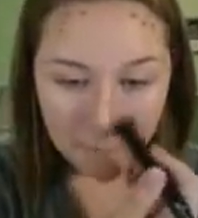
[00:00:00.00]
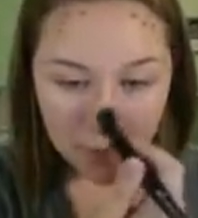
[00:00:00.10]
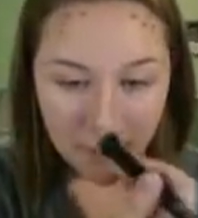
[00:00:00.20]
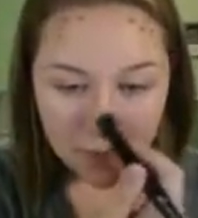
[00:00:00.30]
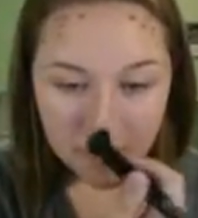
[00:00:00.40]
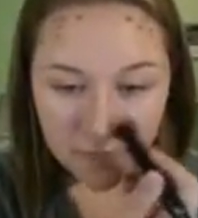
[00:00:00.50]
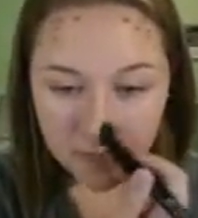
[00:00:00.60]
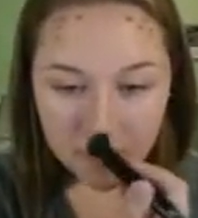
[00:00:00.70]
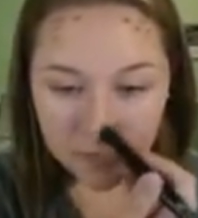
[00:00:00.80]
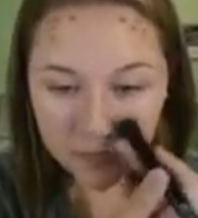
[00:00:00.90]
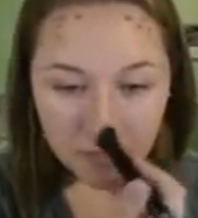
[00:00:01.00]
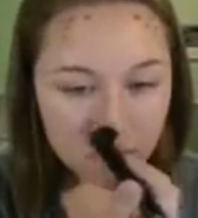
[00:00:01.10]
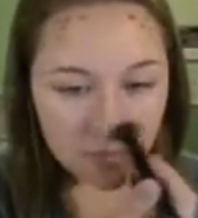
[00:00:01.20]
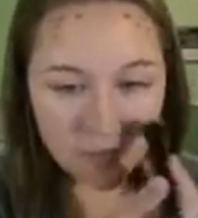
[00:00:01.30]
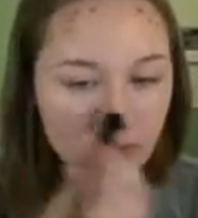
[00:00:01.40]
But
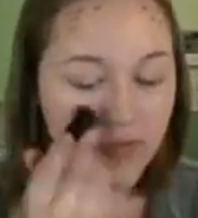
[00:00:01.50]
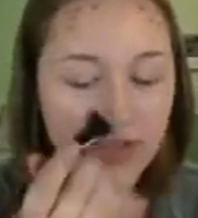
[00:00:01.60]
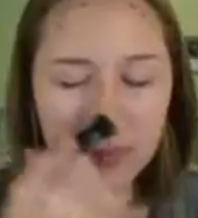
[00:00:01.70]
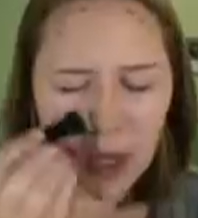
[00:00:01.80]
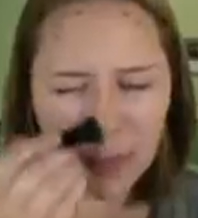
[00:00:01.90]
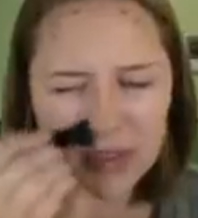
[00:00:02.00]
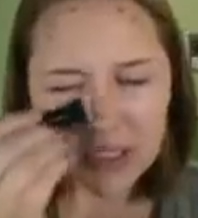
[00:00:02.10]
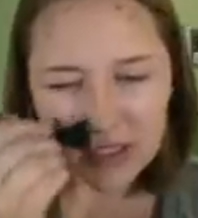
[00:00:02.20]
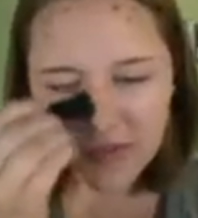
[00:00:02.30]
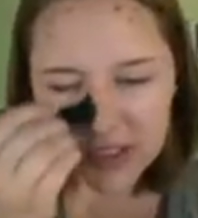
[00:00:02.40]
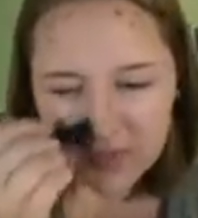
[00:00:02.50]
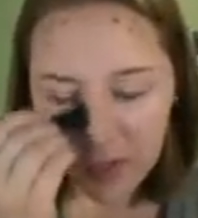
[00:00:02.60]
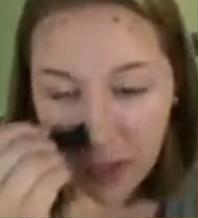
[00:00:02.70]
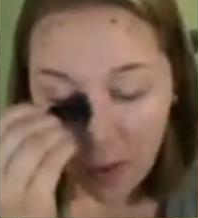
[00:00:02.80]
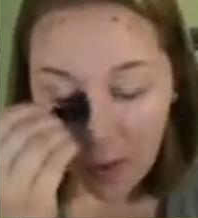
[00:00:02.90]
for the purposes of this
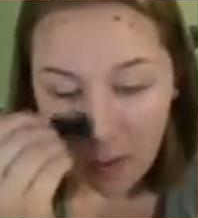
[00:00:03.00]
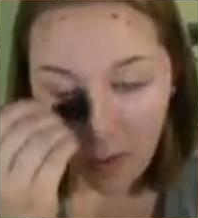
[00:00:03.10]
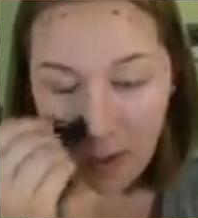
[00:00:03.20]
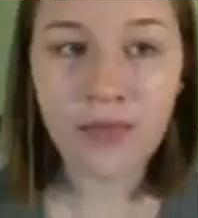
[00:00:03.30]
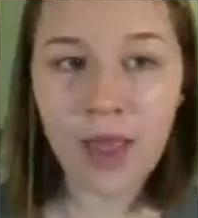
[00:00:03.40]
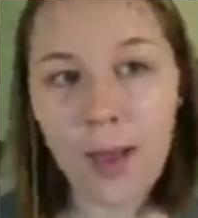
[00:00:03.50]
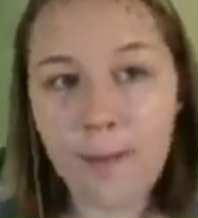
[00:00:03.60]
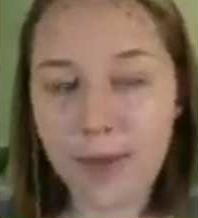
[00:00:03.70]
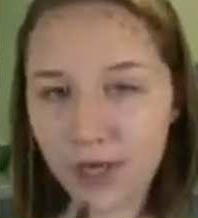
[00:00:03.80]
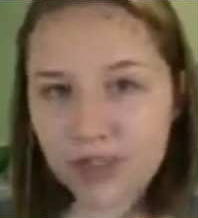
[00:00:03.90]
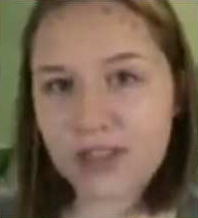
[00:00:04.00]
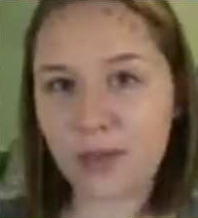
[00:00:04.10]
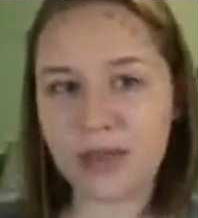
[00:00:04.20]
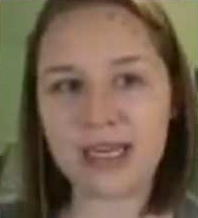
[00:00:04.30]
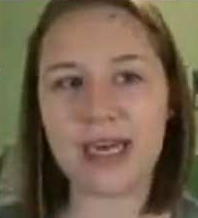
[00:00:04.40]
video, my nose is all
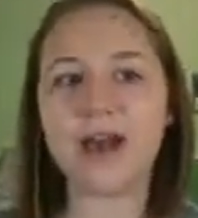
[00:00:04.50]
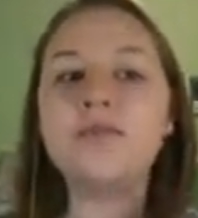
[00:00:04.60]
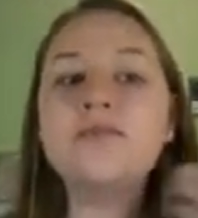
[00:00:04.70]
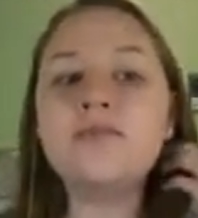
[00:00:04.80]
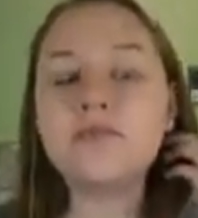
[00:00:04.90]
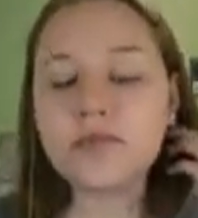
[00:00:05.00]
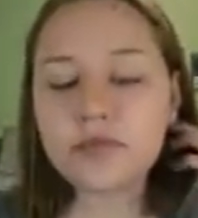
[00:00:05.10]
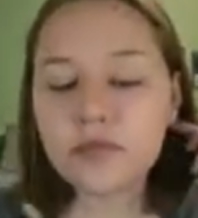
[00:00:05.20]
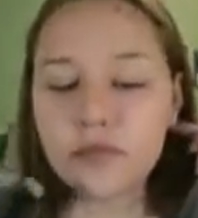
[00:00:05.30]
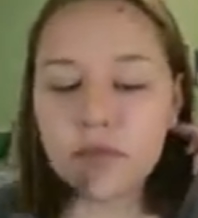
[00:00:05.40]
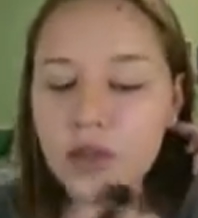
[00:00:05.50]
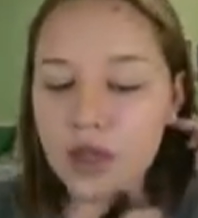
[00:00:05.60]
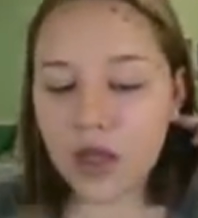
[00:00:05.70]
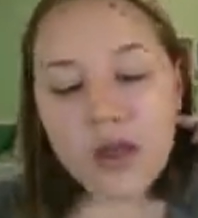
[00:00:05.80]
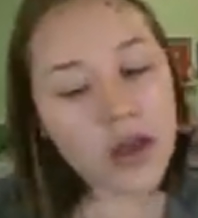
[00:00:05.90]
blended out.
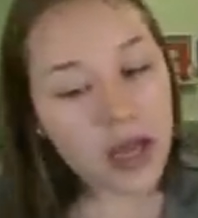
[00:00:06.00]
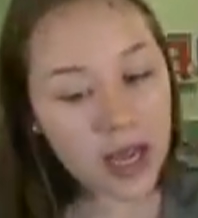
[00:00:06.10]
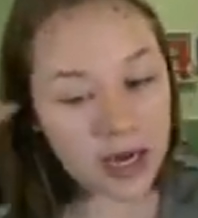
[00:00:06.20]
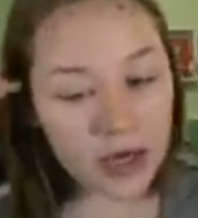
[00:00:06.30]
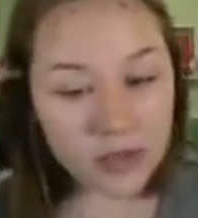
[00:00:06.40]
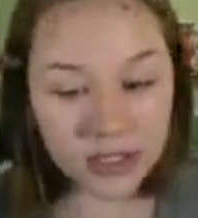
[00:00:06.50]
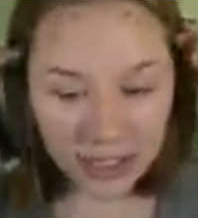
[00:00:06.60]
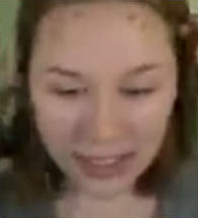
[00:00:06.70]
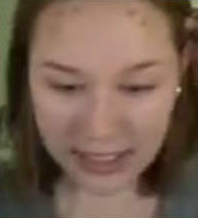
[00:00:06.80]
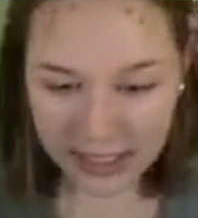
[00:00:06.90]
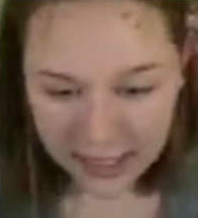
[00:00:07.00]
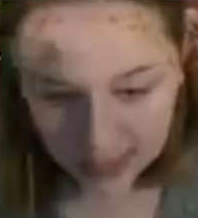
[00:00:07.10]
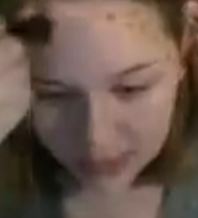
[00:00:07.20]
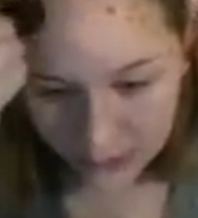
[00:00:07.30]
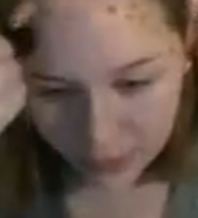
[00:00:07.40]
And now I'm just going to
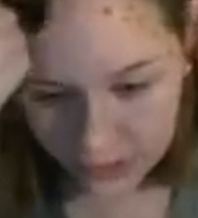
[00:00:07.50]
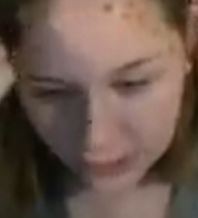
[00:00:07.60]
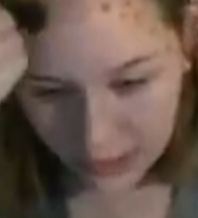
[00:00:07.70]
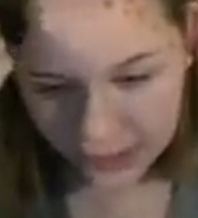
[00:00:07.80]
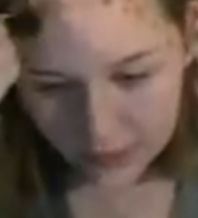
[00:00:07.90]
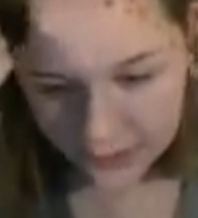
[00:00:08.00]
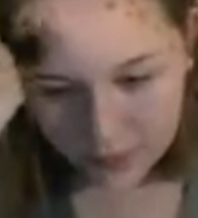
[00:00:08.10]
continue to blend.